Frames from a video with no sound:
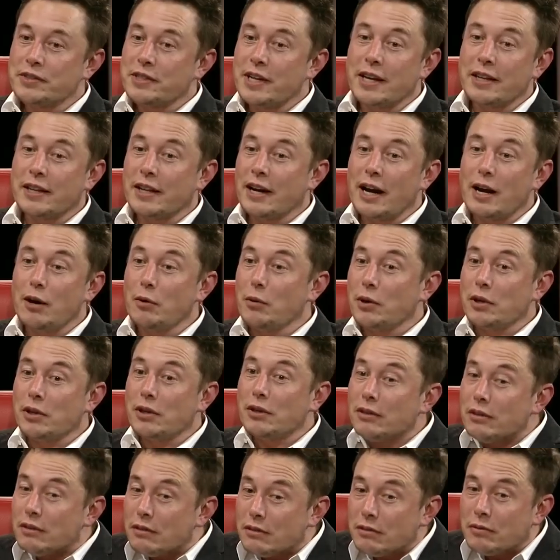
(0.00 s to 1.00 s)
not saying that I
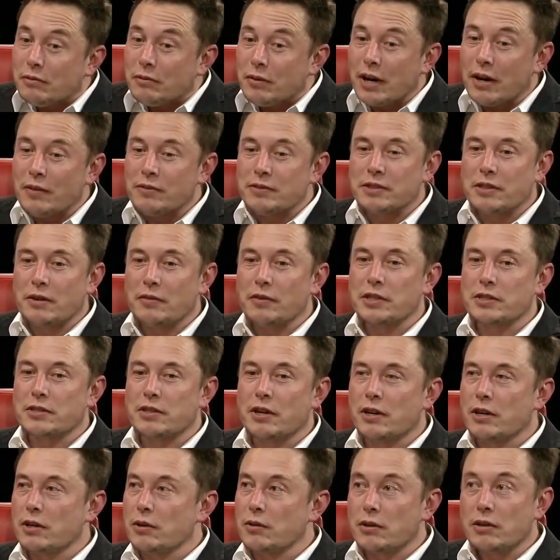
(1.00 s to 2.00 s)
will, but I'm, somebody's
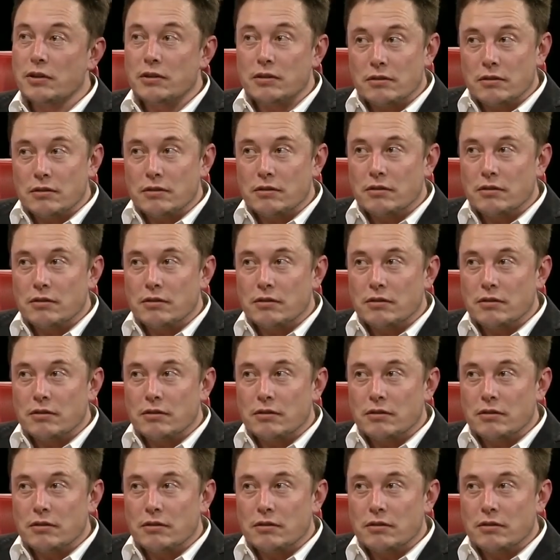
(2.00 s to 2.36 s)
got to do it.